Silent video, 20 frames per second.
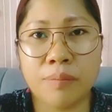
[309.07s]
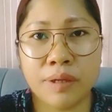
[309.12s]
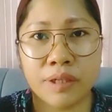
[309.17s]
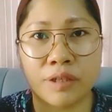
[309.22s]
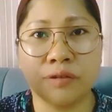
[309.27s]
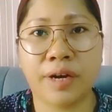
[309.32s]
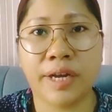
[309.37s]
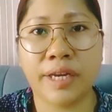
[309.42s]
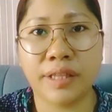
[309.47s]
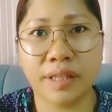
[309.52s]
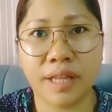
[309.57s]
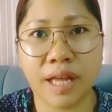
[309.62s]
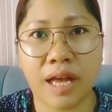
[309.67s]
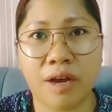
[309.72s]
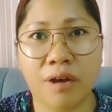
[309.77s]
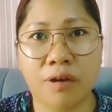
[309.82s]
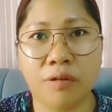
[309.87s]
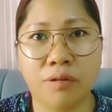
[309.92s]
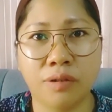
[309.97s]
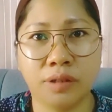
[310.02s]
But right
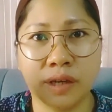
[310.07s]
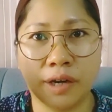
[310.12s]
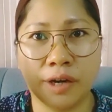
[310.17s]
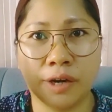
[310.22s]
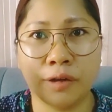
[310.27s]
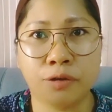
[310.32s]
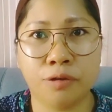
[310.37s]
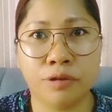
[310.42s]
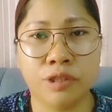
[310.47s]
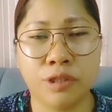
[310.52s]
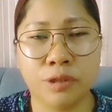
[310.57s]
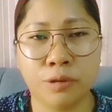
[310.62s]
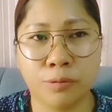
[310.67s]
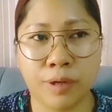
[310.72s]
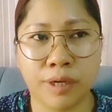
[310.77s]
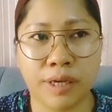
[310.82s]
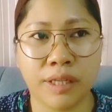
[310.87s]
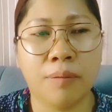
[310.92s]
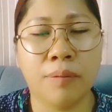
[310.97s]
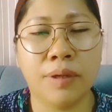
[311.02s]
now, they are used to
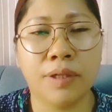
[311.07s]
it.